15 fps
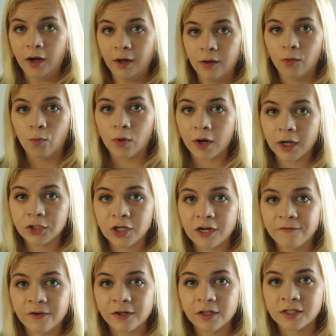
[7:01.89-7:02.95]
right, we're gonna
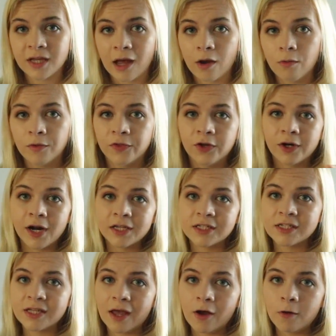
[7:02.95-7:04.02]
try to figure this out with your
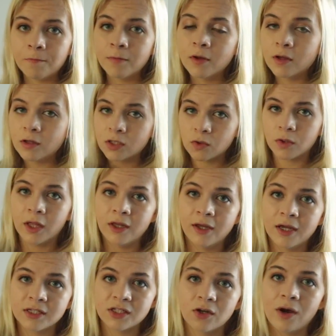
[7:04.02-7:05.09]
guys' help. So we'll
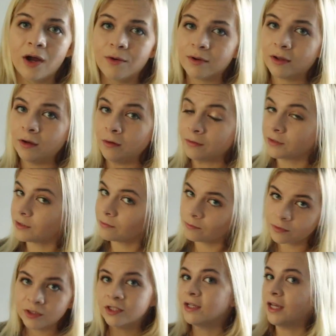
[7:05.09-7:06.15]
let you guys know how it goes.
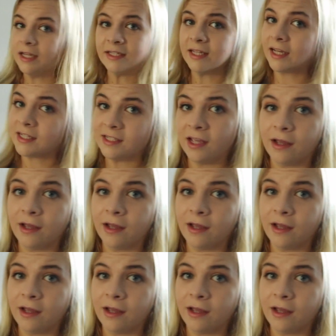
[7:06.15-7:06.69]
See you guys next